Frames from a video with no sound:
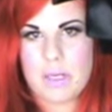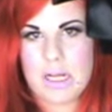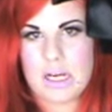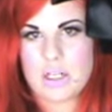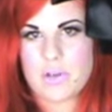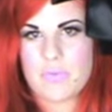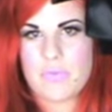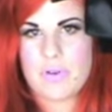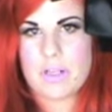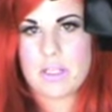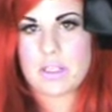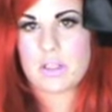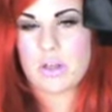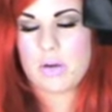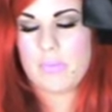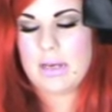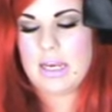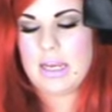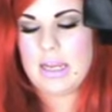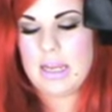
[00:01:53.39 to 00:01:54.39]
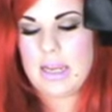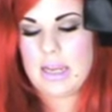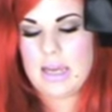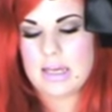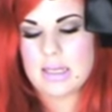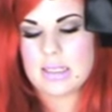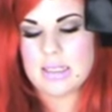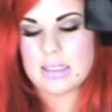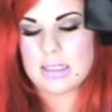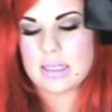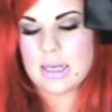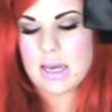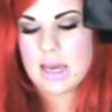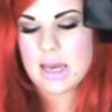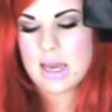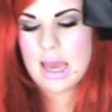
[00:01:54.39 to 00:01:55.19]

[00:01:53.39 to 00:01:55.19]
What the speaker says: blush for so many years,